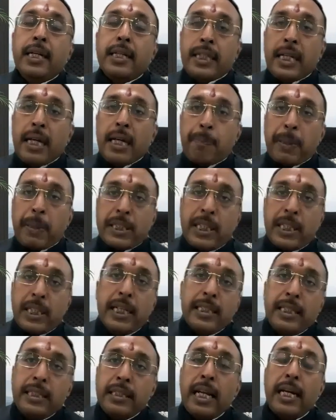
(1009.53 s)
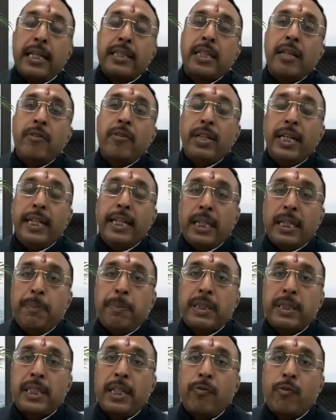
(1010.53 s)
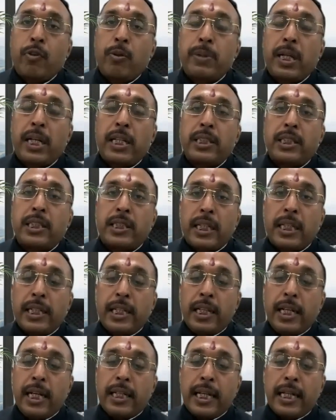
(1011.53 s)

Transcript: their purchase is less than 80% from the registered dealer,